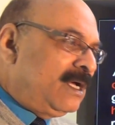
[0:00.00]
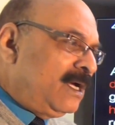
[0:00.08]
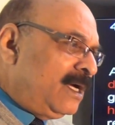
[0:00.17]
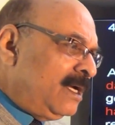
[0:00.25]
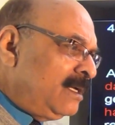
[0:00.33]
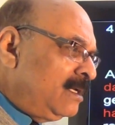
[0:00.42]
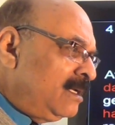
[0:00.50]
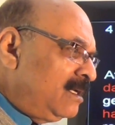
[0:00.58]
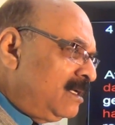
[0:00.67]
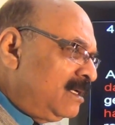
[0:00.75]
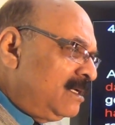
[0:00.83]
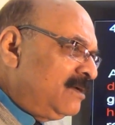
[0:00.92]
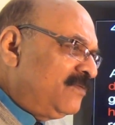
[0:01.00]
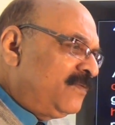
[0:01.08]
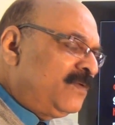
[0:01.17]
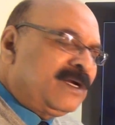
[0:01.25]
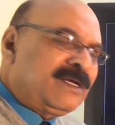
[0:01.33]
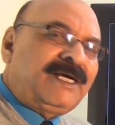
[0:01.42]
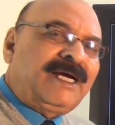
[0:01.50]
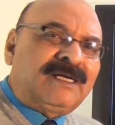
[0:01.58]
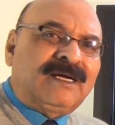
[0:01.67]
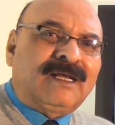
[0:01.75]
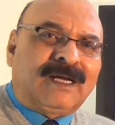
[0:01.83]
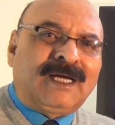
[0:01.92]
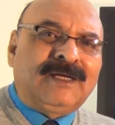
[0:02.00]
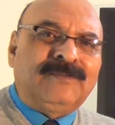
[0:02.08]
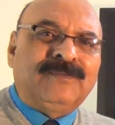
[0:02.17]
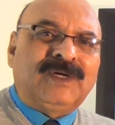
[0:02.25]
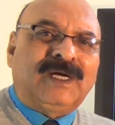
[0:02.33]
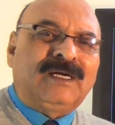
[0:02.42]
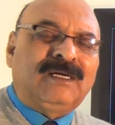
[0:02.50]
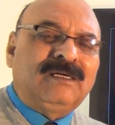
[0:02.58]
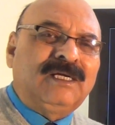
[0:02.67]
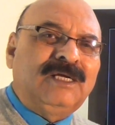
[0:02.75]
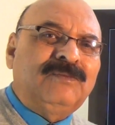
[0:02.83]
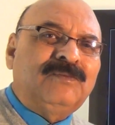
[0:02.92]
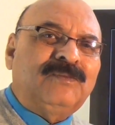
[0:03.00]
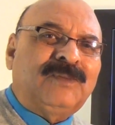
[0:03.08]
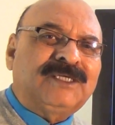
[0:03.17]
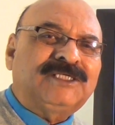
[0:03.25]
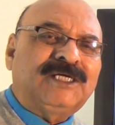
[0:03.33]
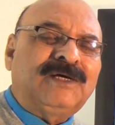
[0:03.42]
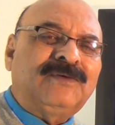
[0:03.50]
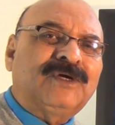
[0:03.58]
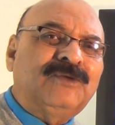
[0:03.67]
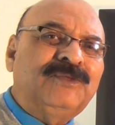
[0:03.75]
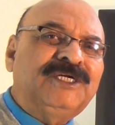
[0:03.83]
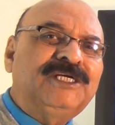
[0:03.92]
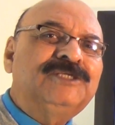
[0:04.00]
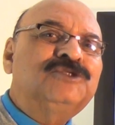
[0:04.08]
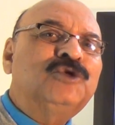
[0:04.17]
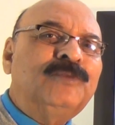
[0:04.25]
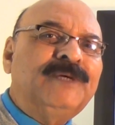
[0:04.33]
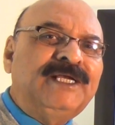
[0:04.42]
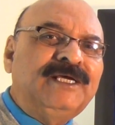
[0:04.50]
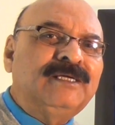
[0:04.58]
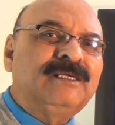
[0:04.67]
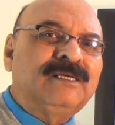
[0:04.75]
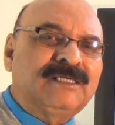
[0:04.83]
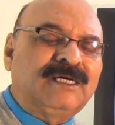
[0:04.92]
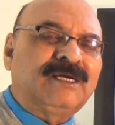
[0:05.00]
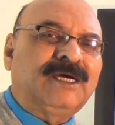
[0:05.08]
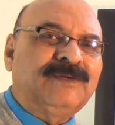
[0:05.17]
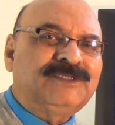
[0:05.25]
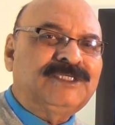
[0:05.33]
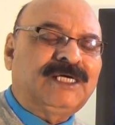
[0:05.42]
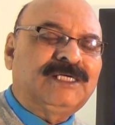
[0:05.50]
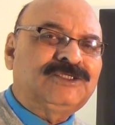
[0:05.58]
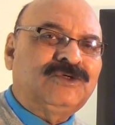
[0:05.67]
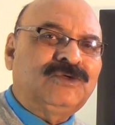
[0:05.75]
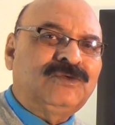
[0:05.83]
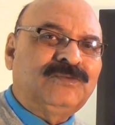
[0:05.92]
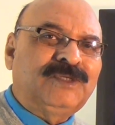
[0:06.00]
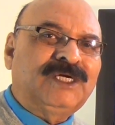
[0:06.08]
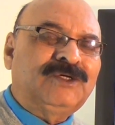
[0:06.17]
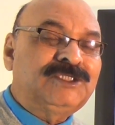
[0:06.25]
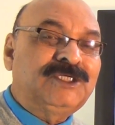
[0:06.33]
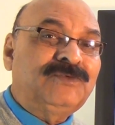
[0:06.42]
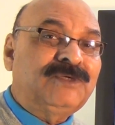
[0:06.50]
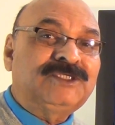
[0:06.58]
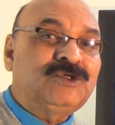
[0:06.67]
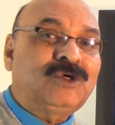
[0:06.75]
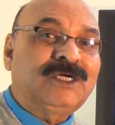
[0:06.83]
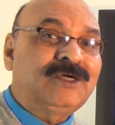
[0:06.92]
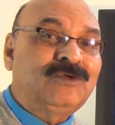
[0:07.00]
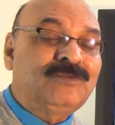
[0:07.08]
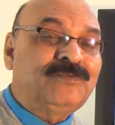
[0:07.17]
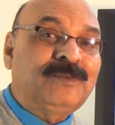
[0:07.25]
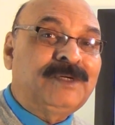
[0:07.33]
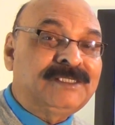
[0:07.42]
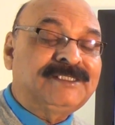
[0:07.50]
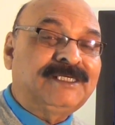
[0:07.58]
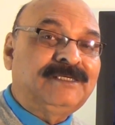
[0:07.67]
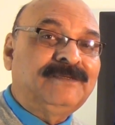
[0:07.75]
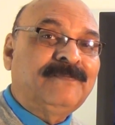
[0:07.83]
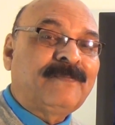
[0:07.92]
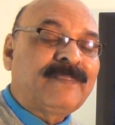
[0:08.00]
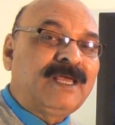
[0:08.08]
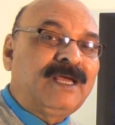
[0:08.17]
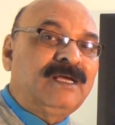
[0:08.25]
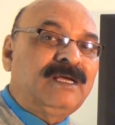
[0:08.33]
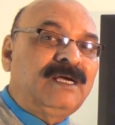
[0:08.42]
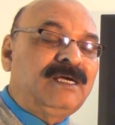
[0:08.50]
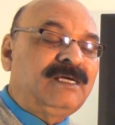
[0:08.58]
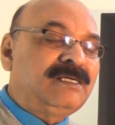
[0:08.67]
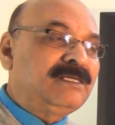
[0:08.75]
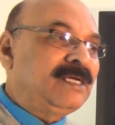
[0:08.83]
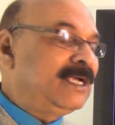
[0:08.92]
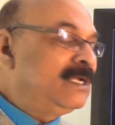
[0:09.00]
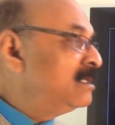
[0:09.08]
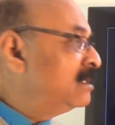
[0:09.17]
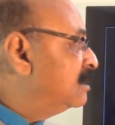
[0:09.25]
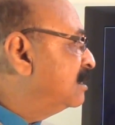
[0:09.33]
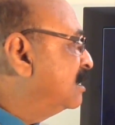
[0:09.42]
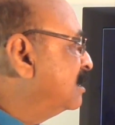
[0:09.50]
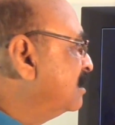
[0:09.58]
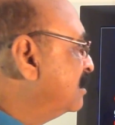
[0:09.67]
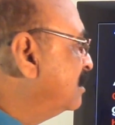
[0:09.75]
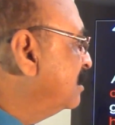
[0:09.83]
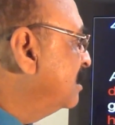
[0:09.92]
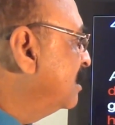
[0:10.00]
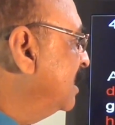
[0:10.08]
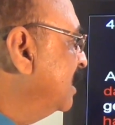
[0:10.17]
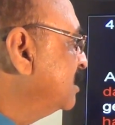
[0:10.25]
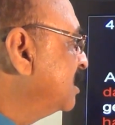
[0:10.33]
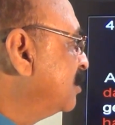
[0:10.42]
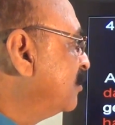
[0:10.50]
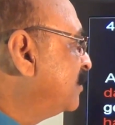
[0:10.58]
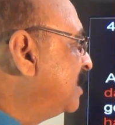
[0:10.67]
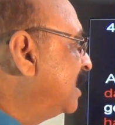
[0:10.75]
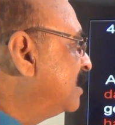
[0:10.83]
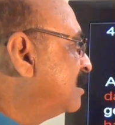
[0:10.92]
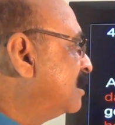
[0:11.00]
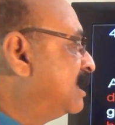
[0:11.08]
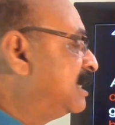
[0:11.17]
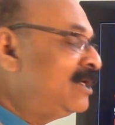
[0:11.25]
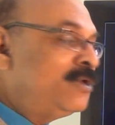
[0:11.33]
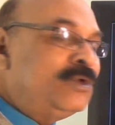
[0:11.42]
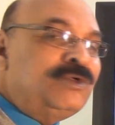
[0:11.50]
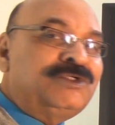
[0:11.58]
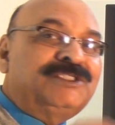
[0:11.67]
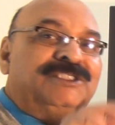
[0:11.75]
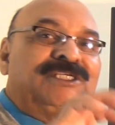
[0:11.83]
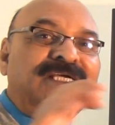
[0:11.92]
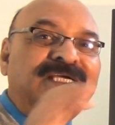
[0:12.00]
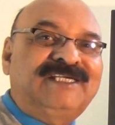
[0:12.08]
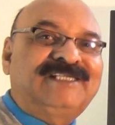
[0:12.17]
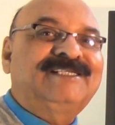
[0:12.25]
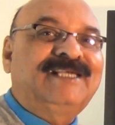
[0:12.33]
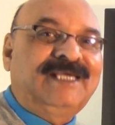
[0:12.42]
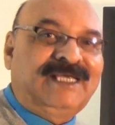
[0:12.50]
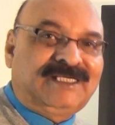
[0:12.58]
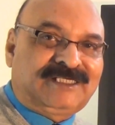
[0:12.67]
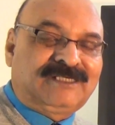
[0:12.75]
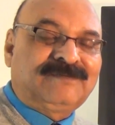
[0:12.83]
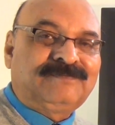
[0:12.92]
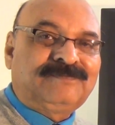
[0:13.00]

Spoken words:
And for that crime, and he must have committed so many other crimes also, because he was not a good person, and the angel of death closed its gate,